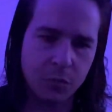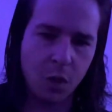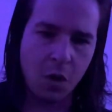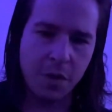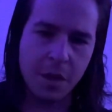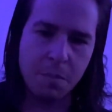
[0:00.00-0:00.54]

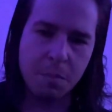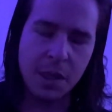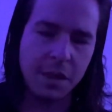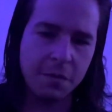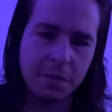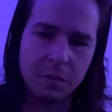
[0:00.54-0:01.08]
all the
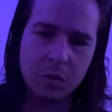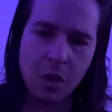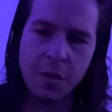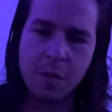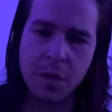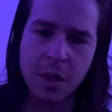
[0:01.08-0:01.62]
above,
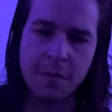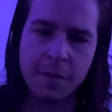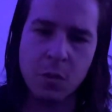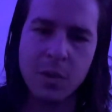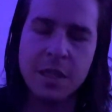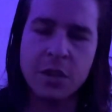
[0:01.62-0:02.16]
all the above.
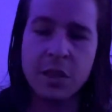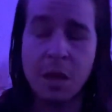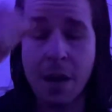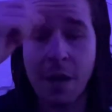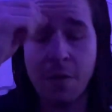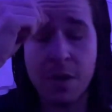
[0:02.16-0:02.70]
what's interesting
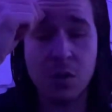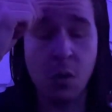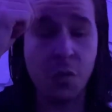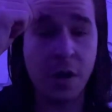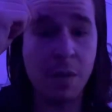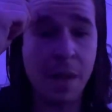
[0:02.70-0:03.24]
about this whole
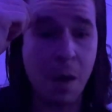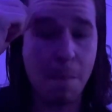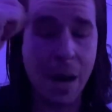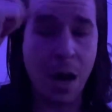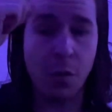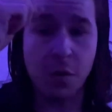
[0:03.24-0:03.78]
thing about
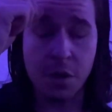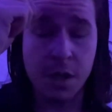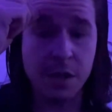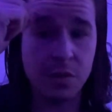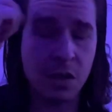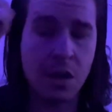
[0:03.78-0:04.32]

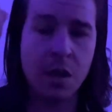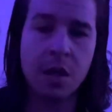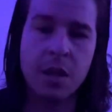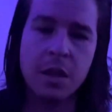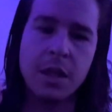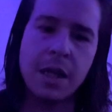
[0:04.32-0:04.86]
boundaries,
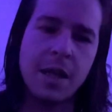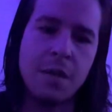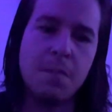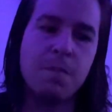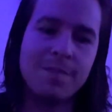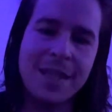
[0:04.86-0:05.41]

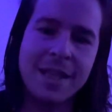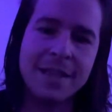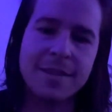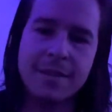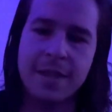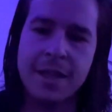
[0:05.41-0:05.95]
um,
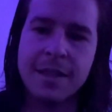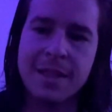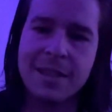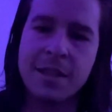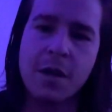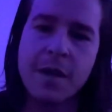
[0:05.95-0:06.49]
yes, that is
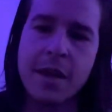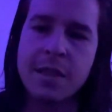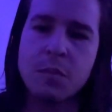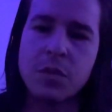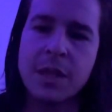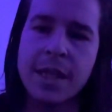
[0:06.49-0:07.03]
necessary and that is
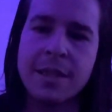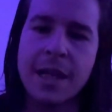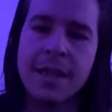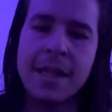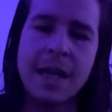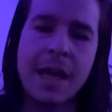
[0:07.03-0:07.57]
in place. I
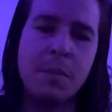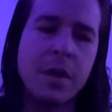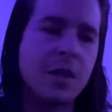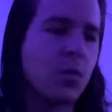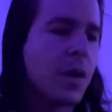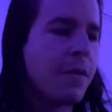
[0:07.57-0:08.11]
like that
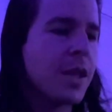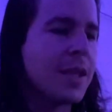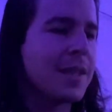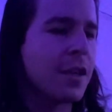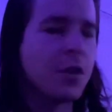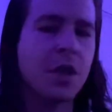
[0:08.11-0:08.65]
because whatever
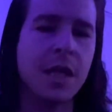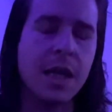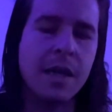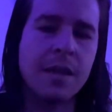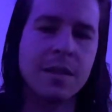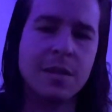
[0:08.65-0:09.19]
this energy
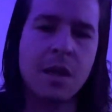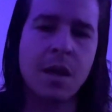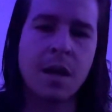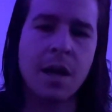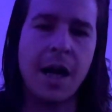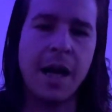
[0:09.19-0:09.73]
is,
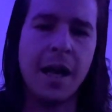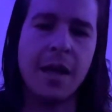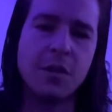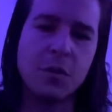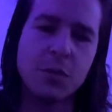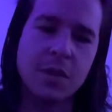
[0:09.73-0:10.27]
I, I
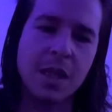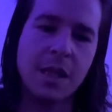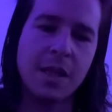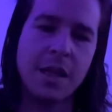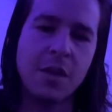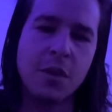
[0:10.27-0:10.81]
do see
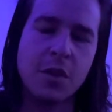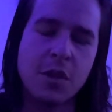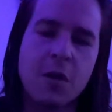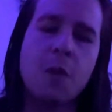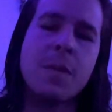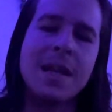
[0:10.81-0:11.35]
that your
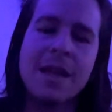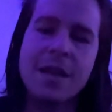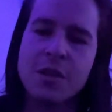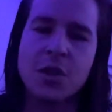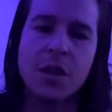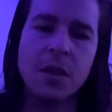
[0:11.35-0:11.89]

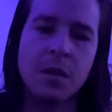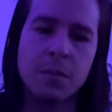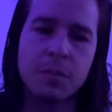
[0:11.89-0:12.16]
determination